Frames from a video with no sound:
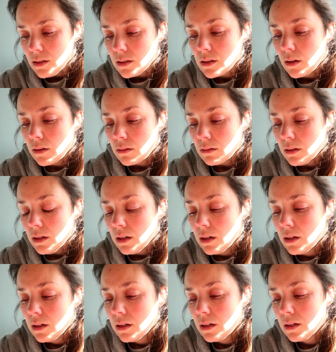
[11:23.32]
So
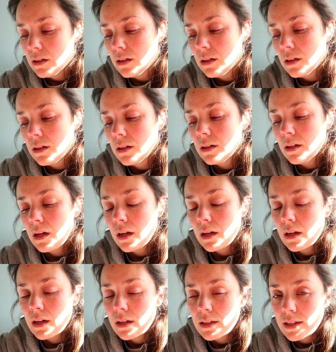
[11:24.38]

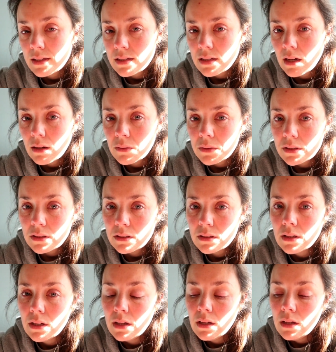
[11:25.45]
I guess I will